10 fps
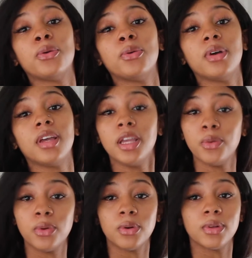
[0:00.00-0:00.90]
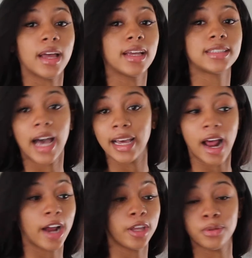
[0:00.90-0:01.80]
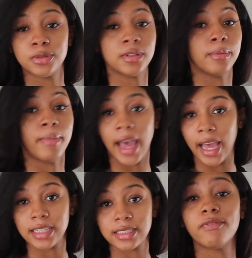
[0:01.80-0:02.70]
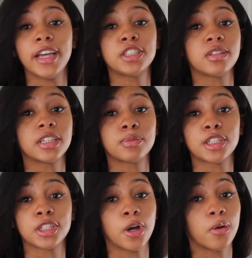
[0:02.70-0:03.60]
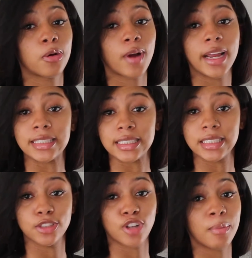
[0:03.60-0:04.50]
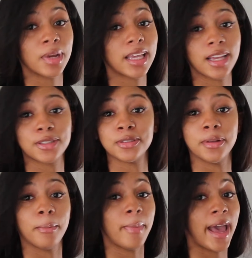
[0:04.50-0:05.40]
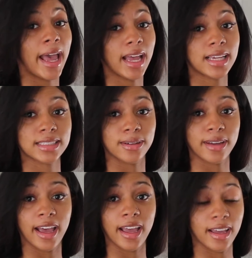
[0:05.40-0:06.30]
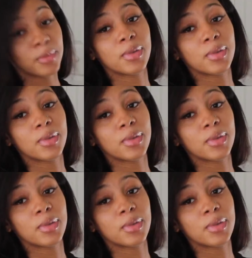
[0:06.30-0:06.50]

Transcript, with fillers: you, he will like side eye you to the max. Facial expression go crazy. Drama king to the max, okay?